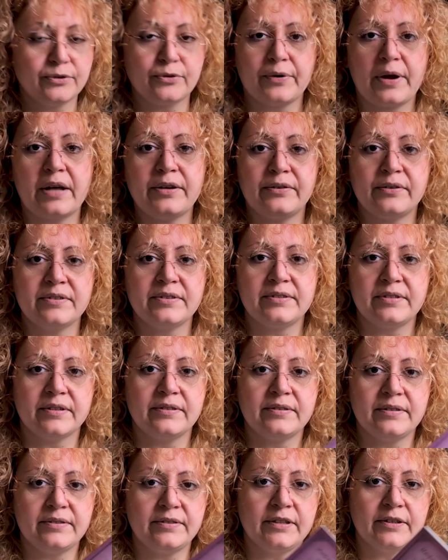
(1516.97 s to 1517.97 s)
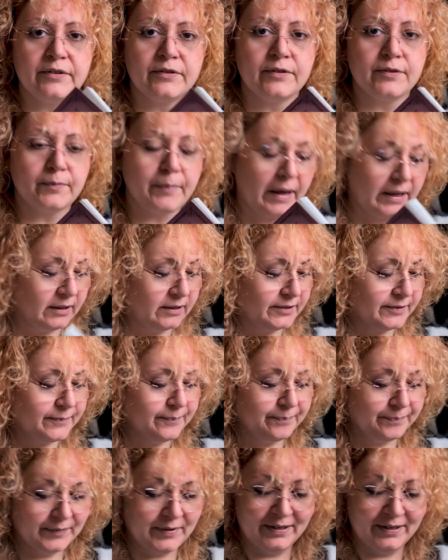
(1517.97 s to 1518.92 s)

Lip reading: 366 spells